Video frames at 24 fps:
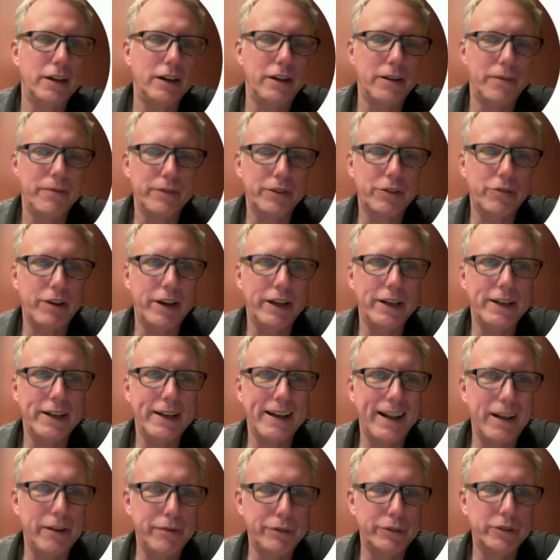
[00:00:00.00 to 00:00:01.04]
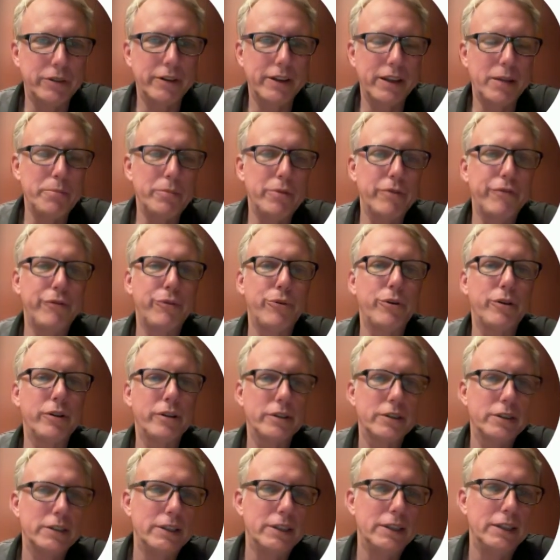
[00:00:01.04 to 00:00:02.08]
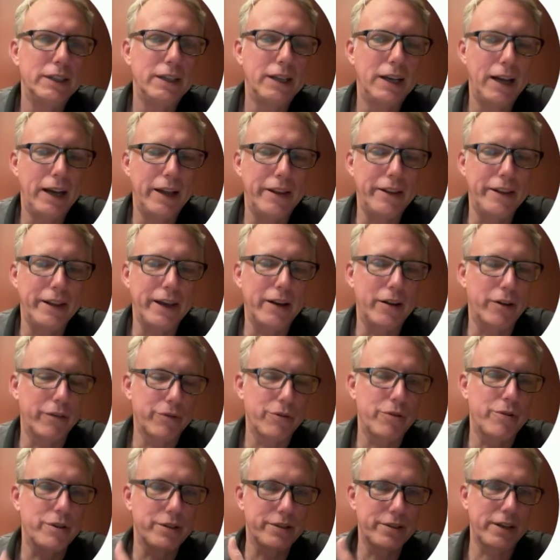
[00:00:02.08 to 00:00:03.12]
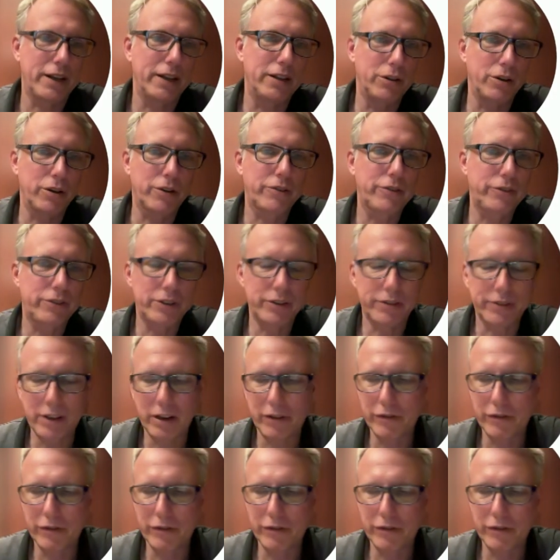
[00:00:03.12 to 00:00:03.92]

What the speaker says: grained level than before. And that, of course, unlocks discovery